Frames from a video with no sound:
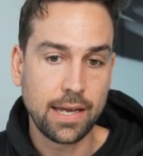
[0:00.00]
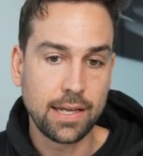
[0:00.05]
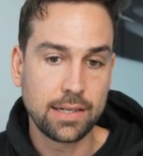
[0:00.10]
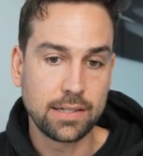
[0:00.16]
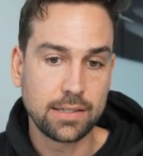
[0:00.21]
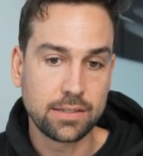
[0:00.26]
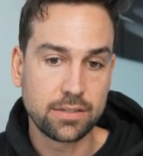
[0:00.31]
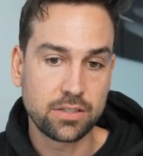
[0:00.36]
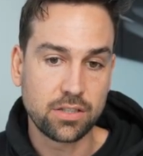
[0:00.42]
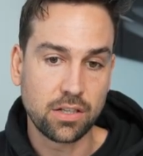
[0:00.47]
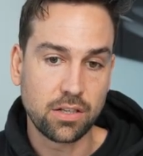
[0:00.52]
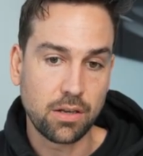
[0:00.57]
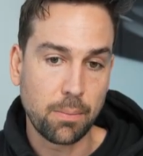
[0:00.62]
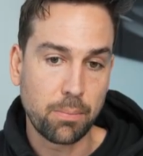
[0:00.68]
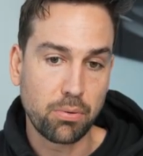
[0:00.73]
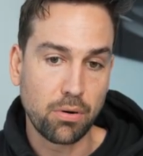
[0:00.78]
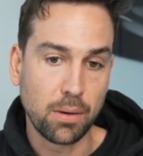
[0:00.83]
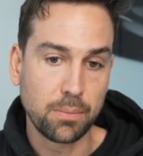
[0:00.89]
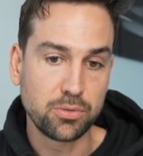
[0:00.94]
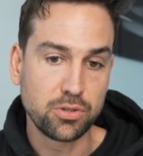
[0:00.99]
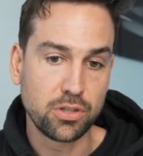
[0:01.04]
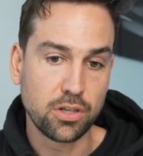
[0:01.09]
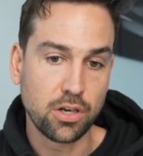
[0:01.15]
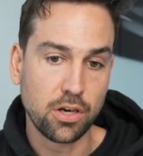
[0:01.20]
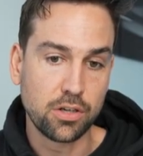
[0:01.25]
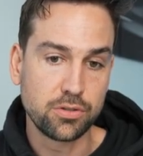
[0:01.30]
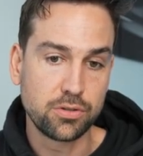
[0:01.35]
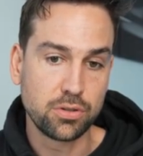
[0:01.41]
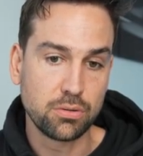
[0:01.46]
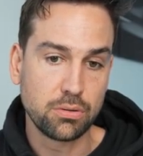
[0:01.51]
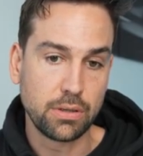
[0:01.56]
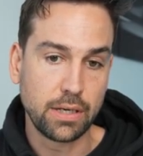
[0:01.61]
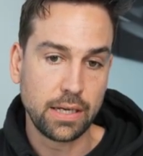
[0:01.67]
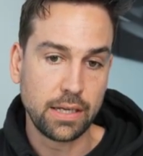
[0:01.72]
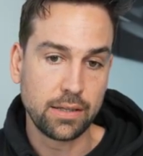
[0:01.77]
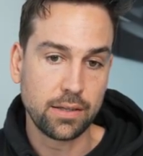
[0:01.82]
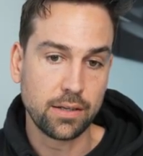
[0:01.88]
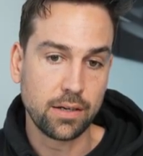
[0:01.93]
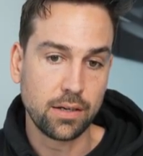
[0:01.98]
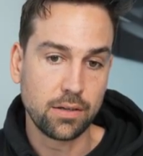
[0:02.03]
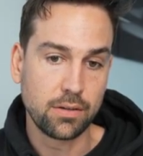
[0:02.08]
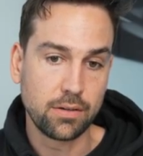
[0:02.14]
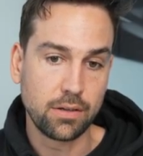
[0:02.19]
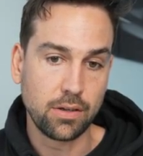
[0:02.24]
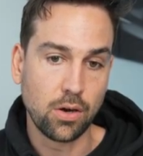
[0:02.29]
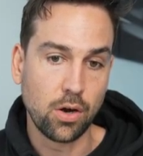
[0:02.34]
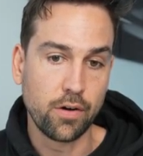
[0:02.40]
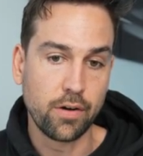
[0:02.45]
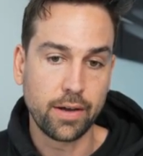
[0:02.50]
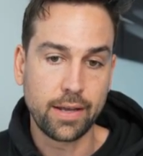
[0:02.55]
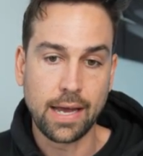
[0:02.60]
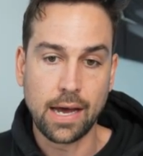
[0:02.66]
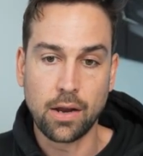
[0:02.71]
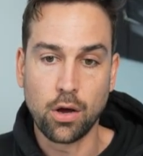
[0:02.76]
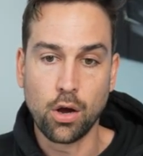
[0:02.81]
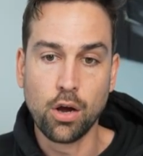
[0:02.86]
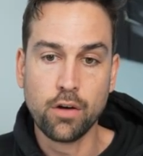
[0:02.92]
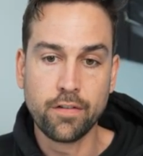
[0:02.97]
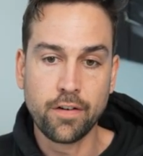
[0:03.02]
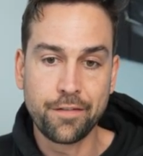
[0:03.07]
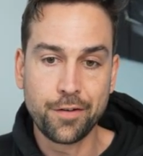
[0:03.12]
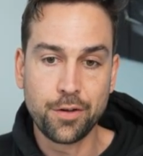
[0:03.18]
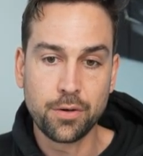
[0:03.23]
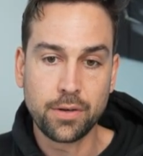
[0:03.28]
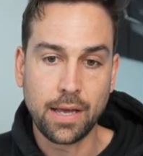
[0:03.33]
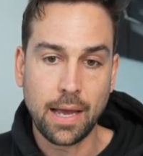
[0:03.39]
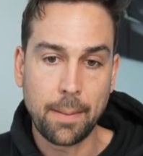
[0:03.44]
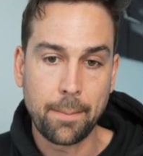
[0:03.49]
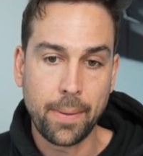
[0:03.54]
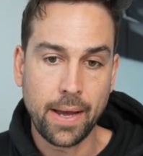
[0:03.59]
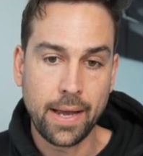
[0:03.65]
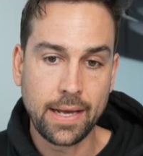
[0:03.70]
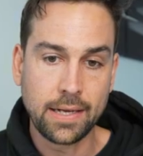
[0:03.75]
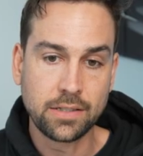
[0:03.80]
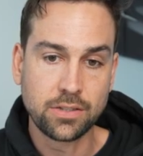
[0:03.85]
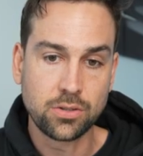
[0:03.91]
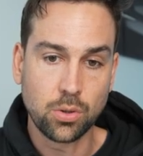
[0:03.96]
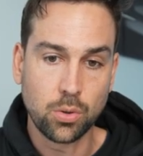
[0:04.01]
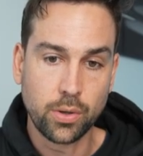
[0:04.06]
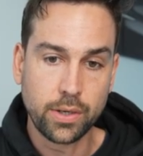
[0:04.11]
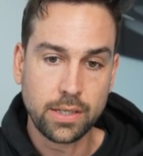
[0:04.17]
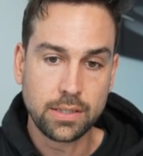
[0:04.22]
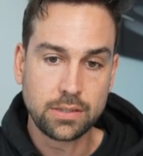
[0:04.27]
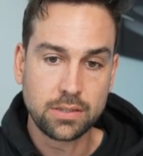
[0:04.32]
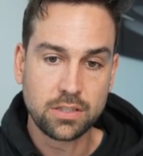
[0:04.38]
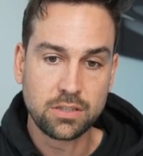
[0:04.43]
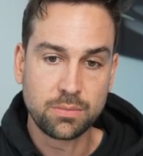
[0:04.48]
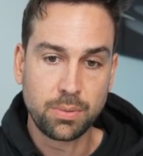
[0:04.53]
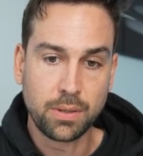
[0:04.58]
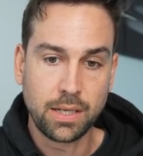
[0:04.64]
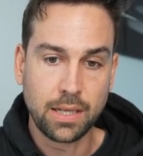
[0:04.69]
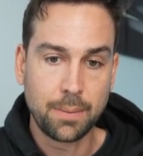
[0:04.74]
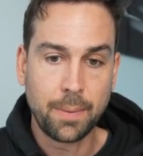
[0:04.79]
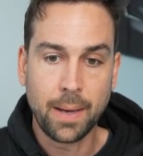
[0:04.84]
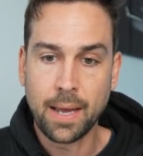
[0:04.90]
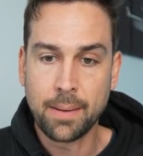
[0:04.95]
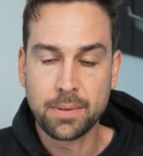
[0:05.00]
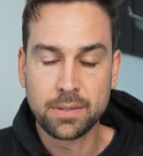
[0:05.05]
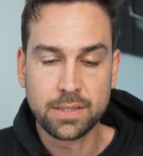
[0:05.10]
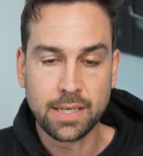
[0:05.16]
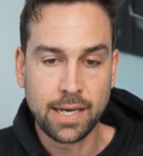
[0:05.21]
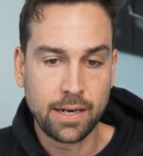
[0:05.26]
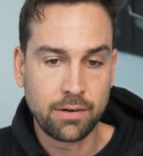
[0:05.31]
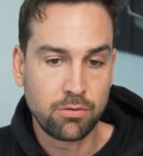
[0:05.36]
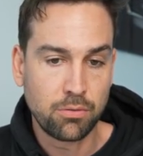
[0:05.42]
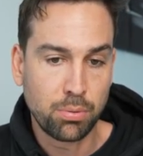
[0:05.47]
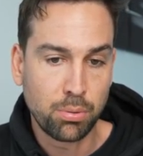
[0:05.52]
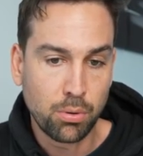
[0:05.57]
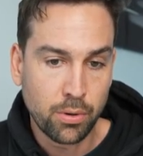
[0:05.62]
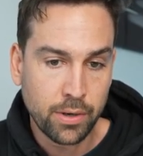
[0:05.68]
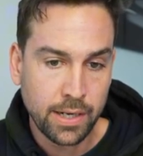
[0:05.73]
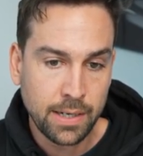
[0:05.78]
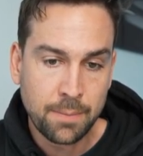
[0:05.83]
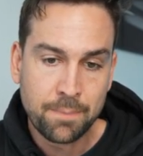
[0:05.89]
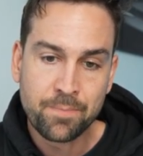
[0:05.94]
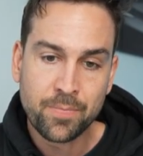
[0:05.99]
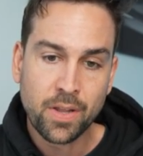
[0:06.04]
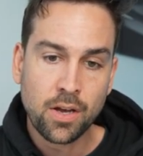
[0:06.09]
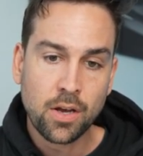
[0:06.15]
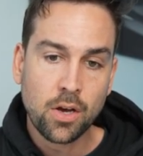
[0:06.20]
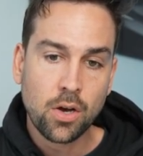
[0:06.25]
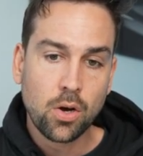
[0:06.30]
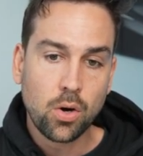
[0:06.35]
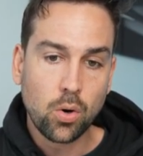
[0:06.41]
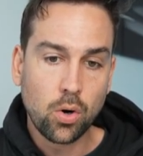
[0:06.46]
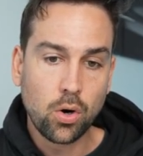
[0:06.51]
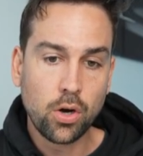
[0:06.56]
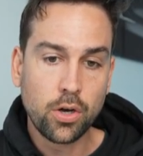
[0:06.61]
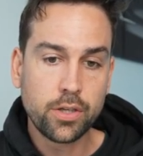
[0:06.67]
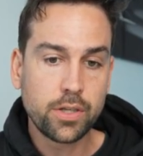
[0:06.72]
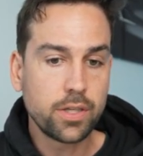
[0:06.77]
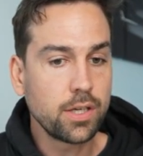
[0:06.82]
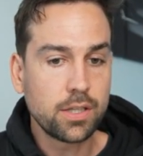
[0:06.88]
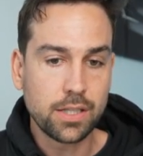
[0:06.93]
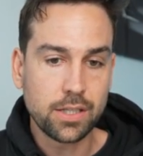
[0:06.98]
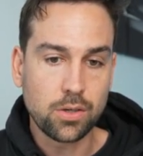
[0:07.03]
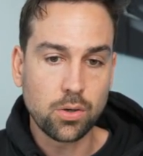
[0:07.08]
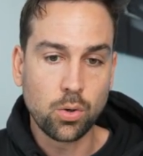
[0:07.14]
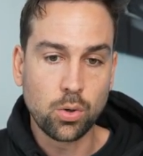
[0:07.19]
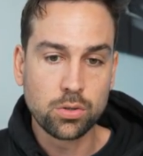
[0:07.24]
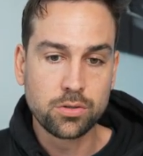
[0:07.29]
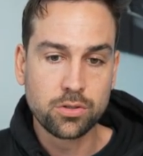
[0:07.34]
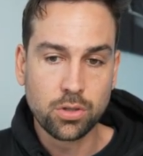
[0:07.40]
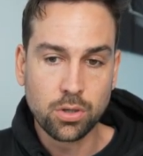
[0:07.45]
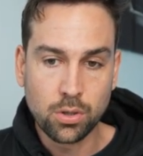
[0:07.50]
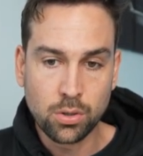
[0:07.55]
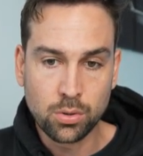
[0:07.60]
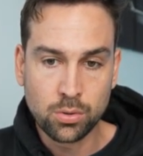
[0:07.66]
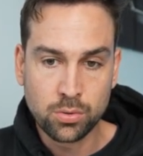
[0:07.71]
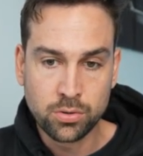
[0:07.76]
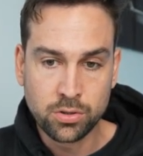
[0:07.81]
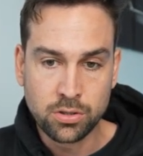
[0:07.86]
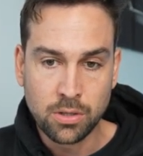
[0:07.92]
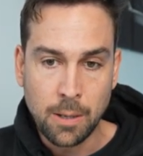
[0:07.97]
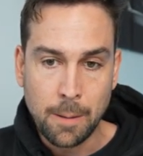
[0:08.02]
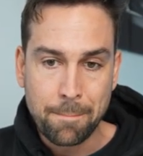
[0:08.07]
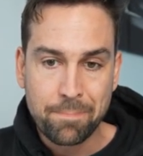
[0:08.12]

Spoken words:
And it's going to prompt you to go to either the account overview, campaigns, audiences, billing, payments, ad reporting, or you click all tools.